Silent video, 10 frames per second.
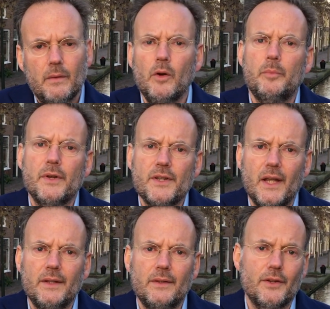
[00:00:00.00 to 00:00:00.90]
will
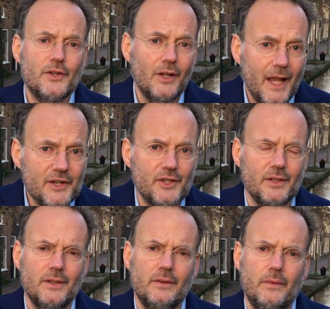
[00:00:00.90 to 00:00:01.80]
present a
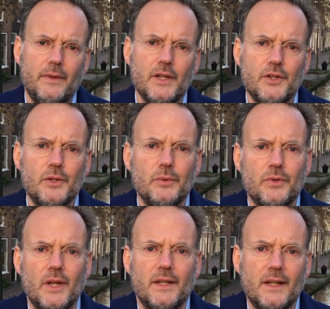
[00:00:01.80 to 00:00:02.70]
selection of these
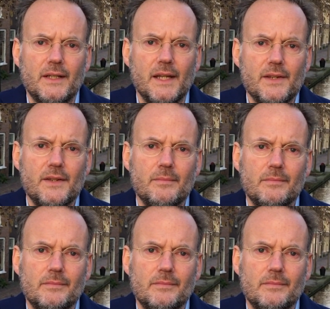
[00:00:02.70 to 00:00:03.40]
tools and techniques.